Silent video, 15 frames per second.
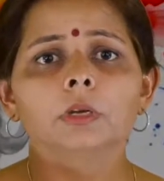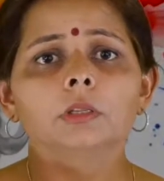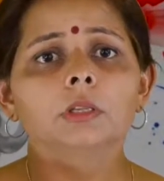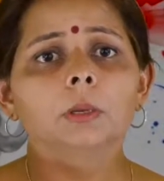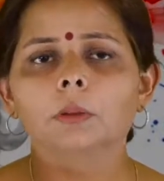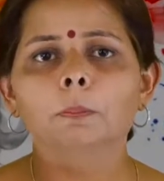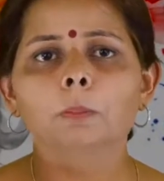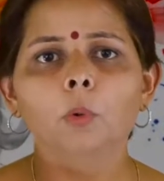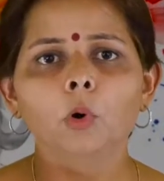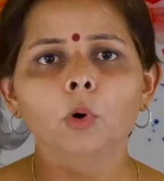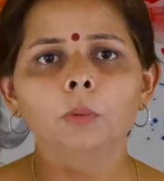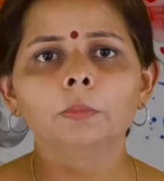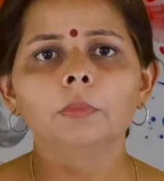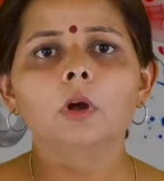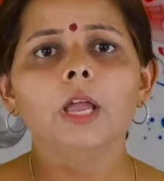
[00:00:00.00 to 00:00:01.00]
The
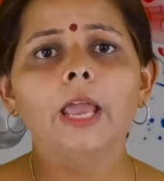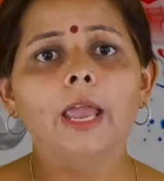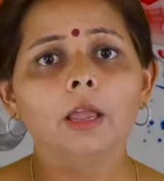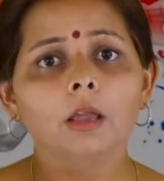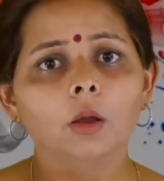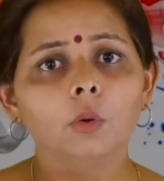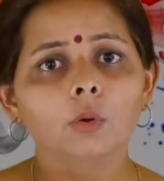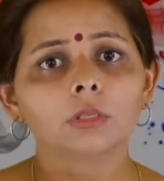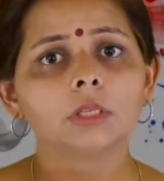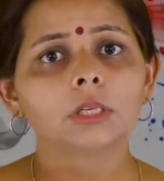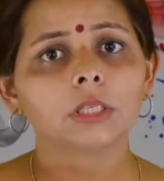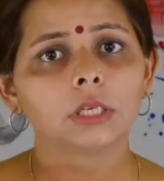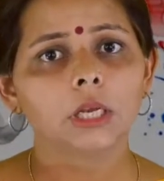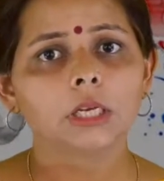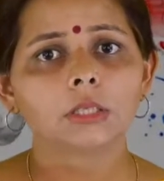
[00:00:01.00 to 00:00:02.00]
poem echoes the
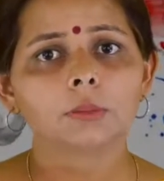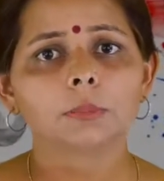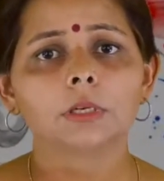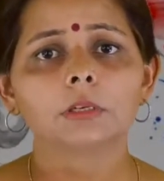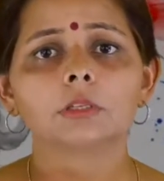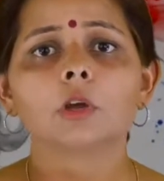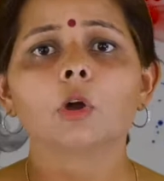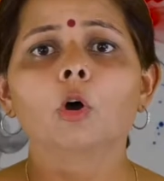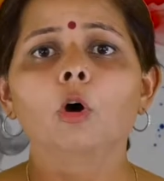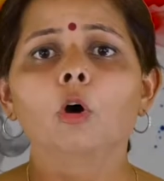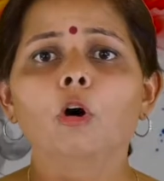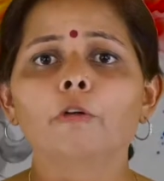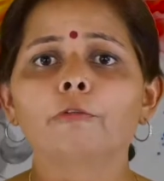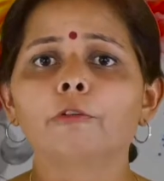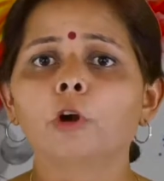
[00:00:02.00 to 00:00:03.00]
statement
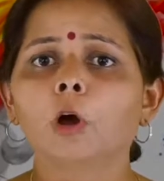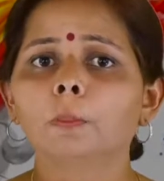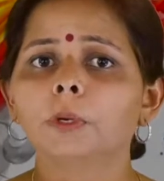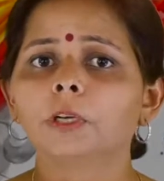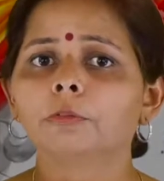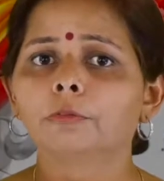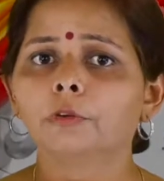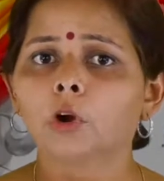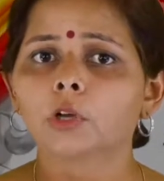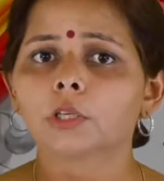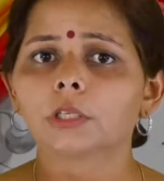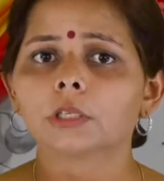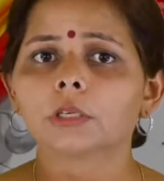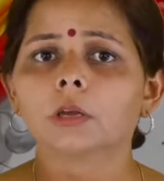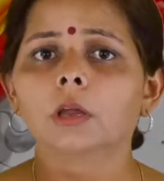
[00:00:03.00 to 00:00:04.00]
of Robert
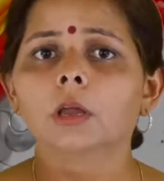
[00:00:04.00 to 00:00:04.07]
Frost,